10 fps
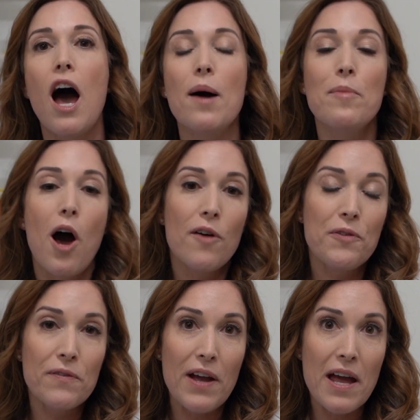Um,
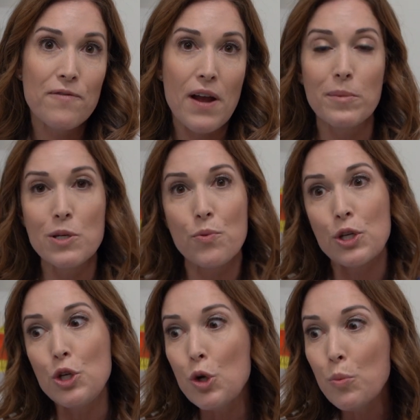often if I have families with
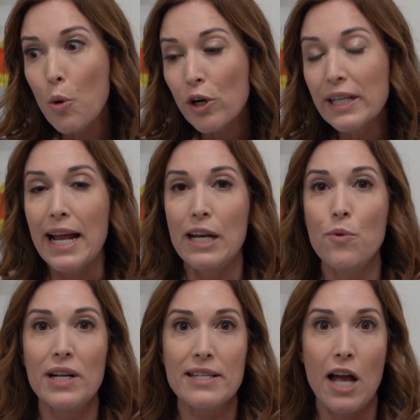a newborn and
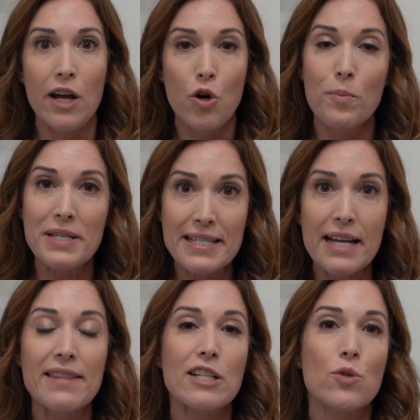anyone is at home is
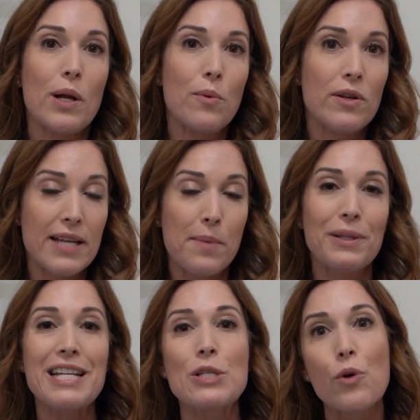sick, that's when I will say,
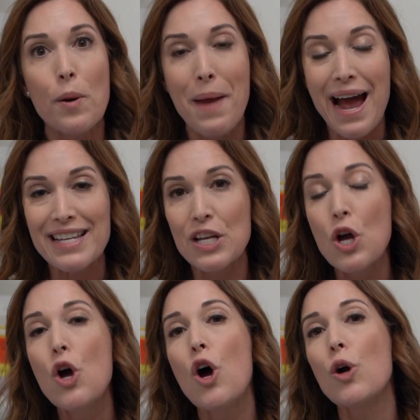please wear a mask
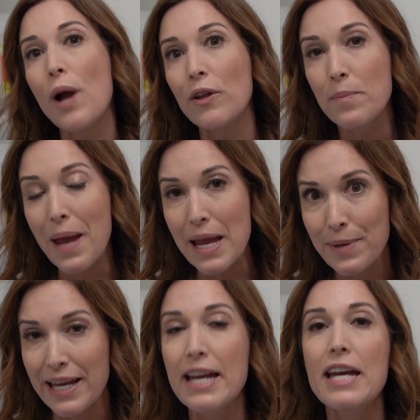around the
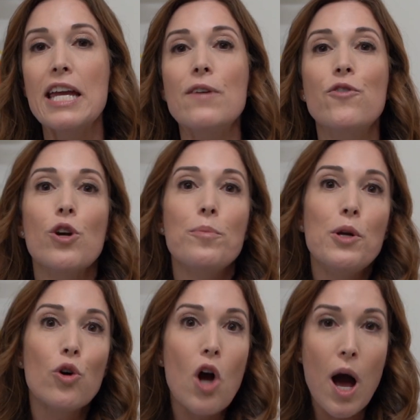baby. If you're
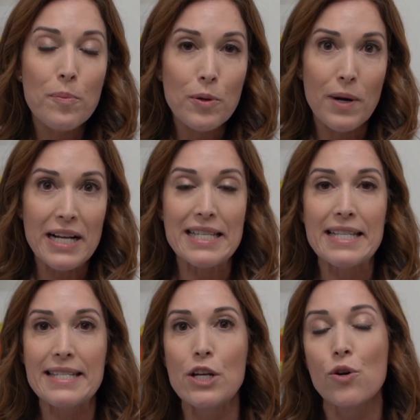immunocompromised,
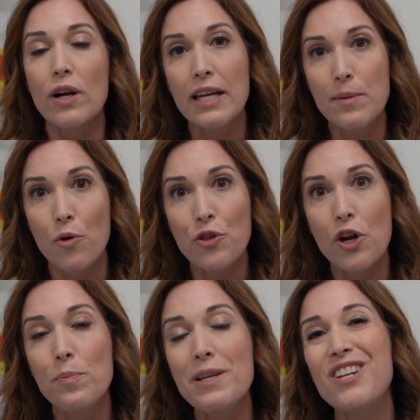let's say you're on
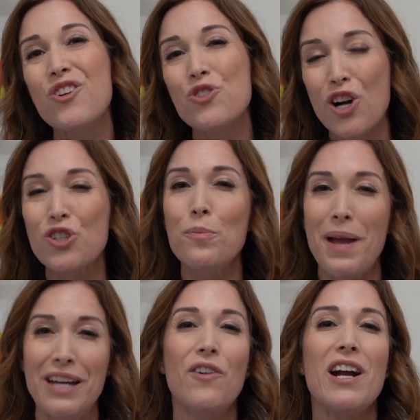chemotherapy, then your doctor
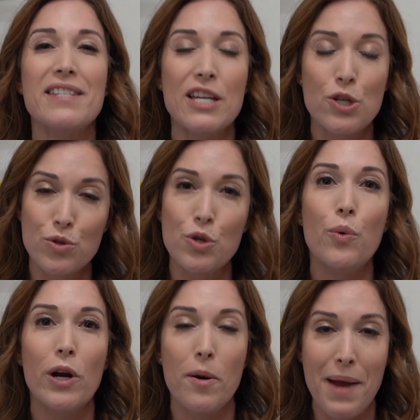may advise that you do
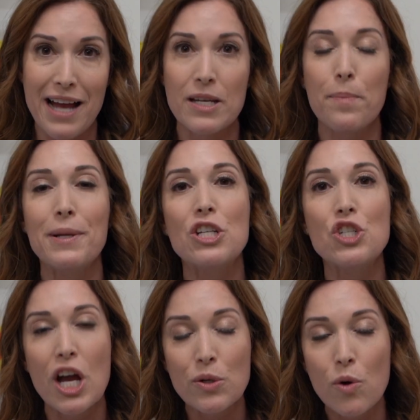wear a mask. But in
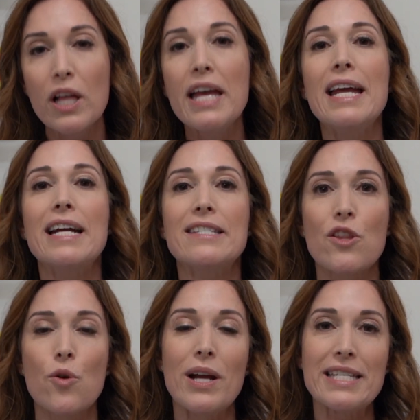general, it's
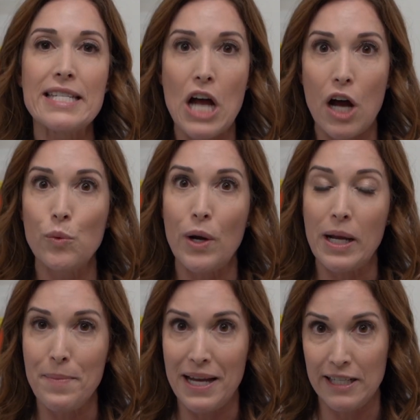otherwise not
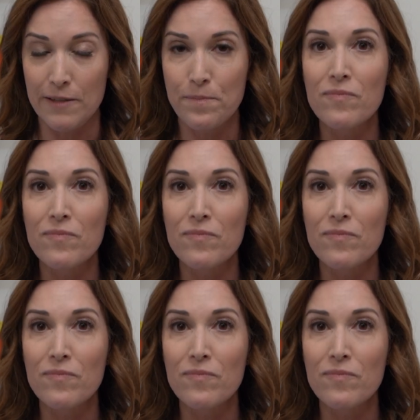recommended.